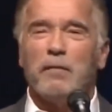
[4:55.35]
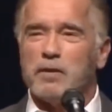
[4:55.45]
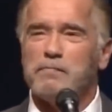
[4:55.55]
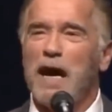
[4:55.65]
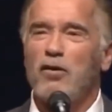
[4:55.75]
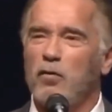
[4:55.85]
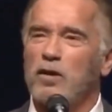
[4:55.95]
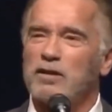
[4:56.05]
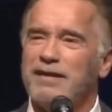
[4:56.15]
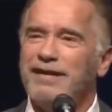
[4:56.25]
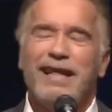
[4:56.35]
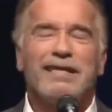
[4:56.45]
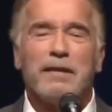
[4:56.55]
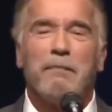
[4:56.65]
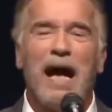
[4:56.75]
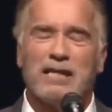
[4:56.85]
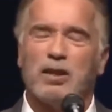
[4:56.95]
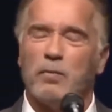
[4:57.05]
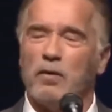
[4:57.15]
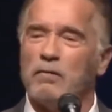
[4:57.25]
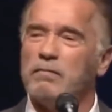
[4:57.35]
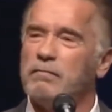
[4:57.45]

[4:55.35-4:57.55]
people's mouth was, that's impossible.